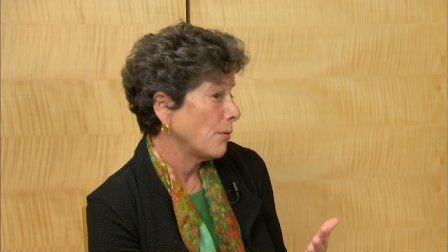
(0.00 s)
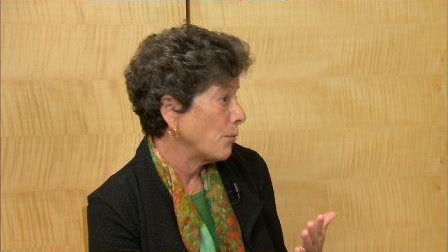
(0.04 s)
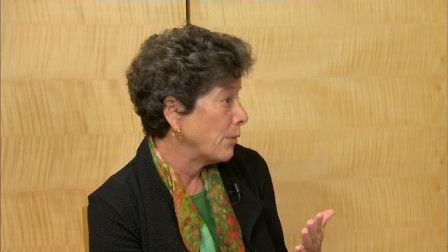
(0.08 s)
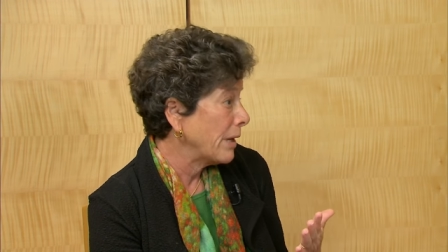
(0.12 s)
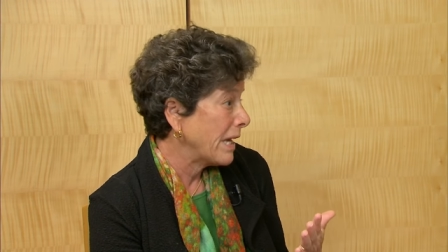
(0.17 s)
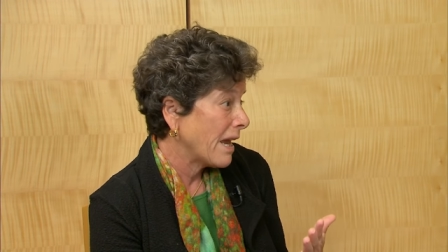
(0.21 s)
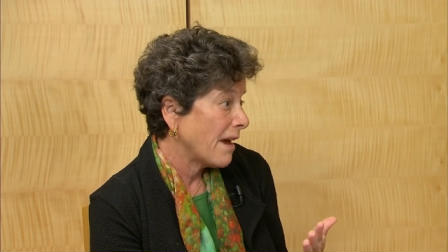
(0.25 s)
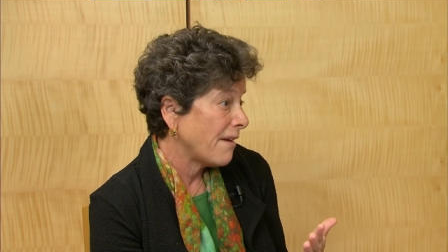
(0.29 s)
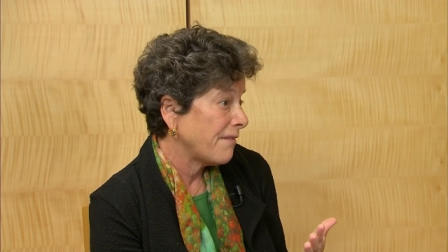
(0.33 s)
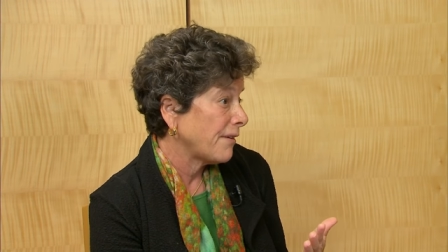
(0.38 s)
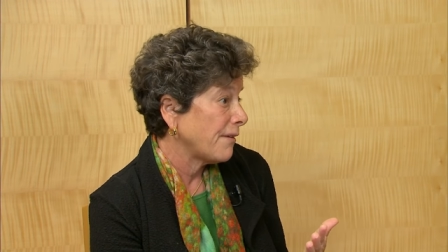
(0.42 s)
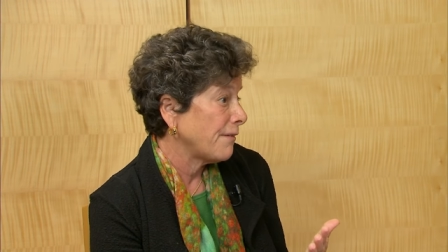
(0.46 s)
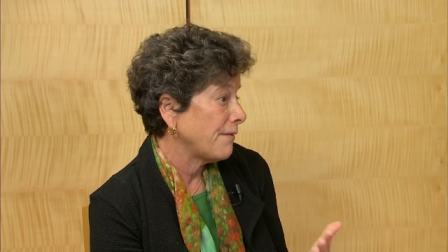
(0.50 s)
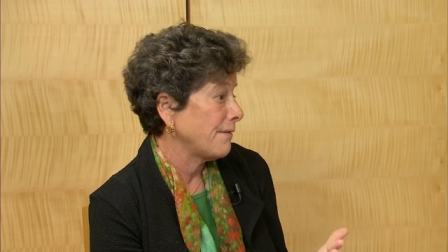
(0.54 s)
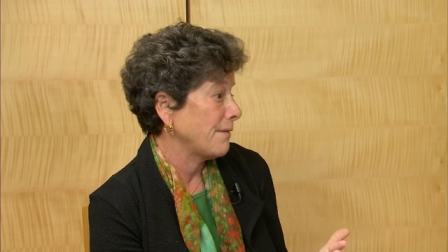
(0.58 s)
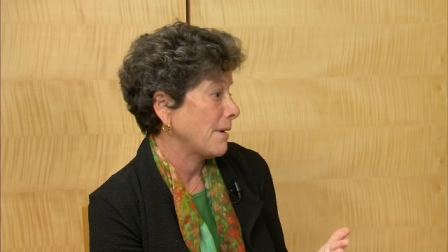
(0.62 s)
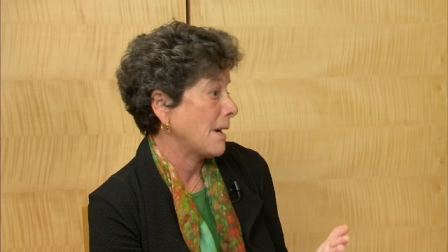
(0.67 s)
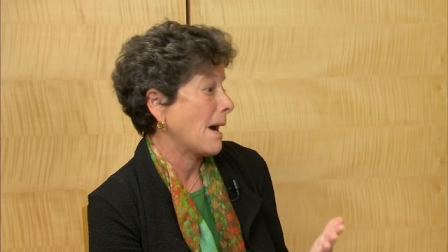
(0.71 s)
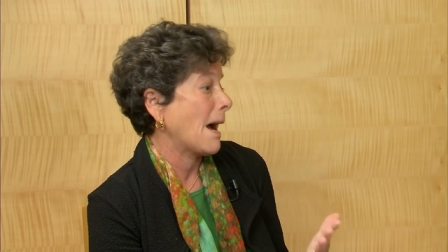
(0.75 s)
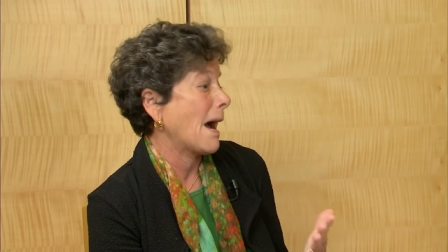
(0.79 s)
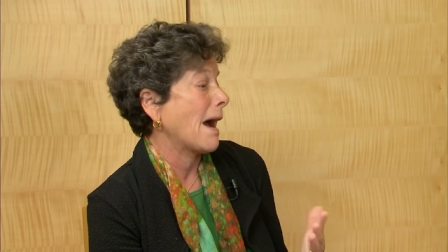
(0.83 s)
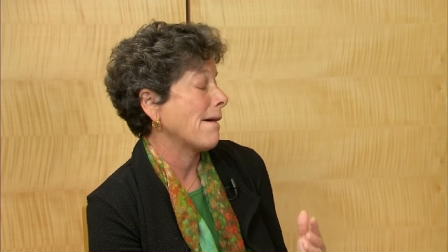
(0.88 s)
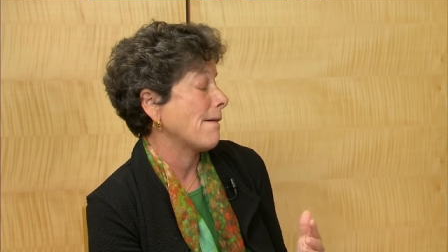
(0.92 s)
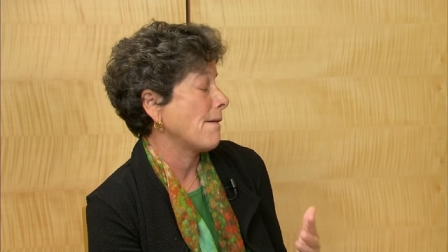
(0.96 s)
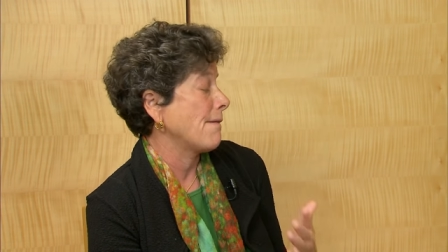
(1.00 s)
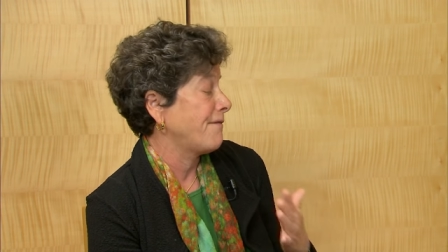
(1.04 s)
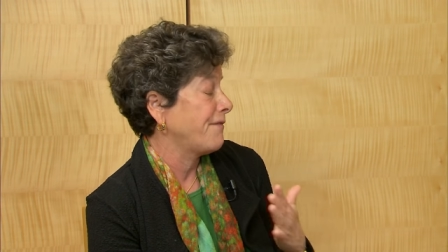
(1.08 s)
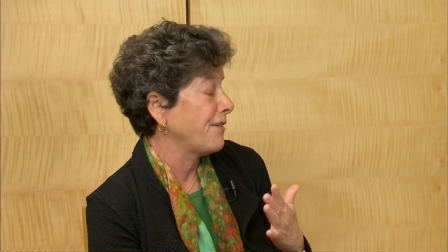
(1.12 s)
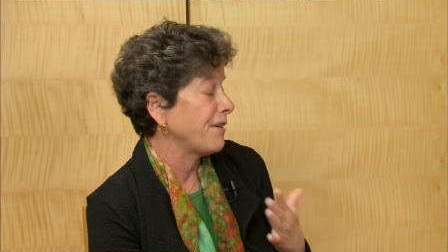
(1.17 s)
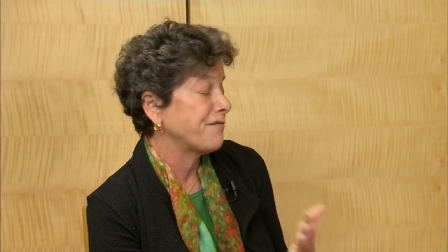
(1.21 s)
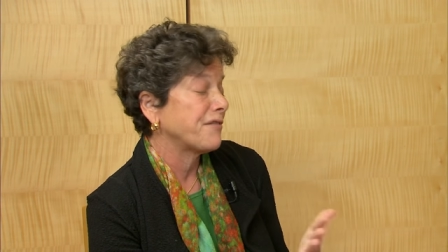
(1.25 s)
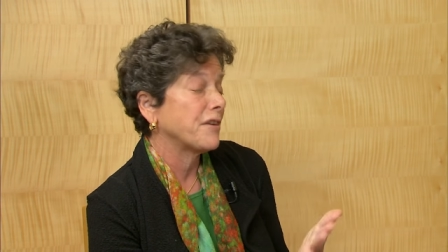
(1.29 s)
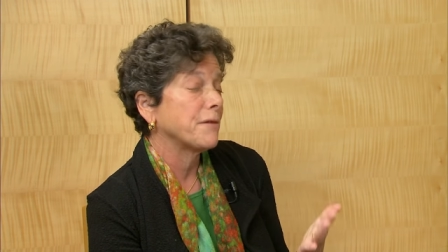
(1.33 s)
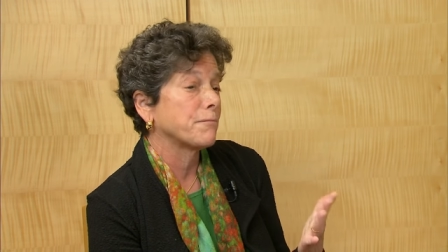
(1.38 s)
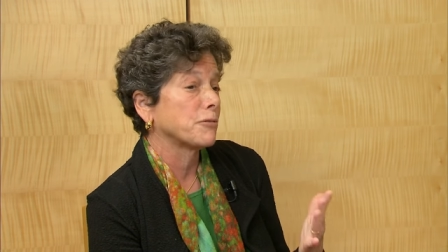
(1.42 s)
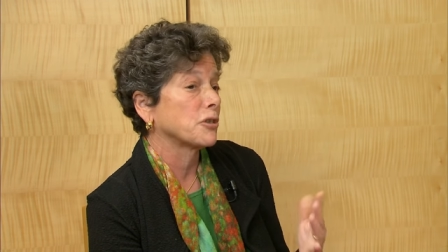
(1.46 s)
we have a
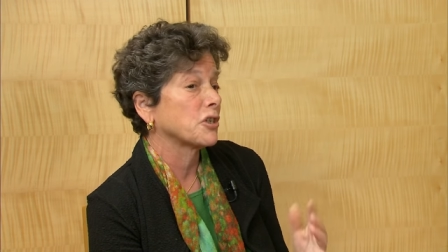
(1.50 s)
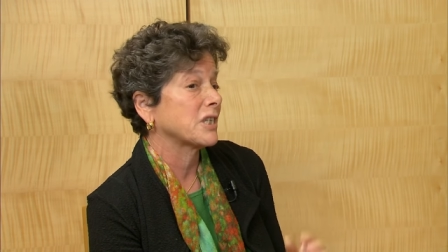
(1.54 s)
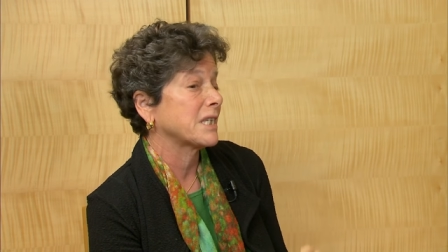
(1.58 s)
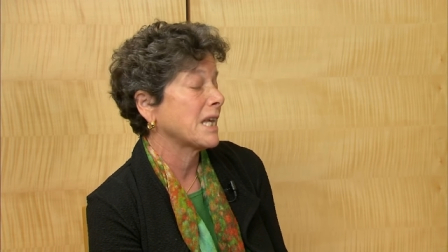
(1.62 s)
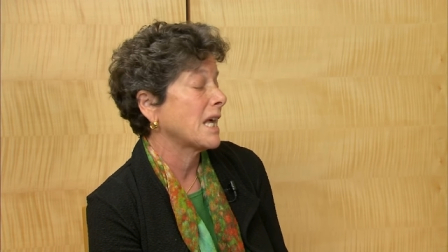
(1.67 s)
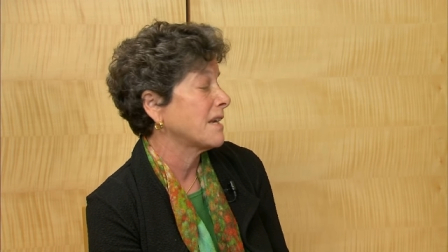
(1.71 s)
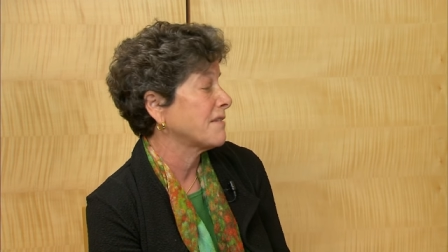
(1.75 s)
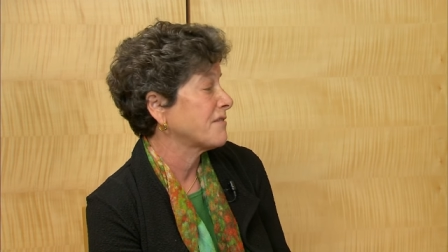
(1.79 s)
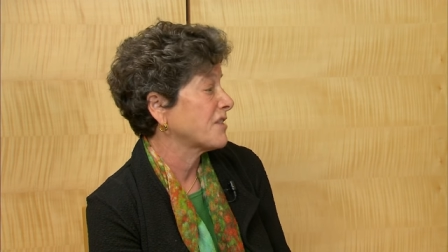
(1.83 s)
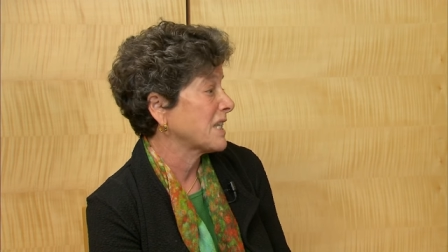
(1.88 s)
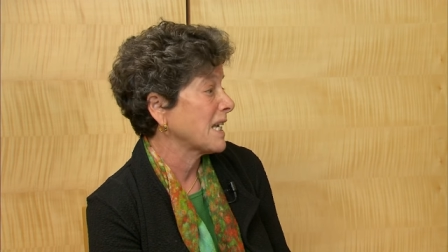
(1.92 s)
50% of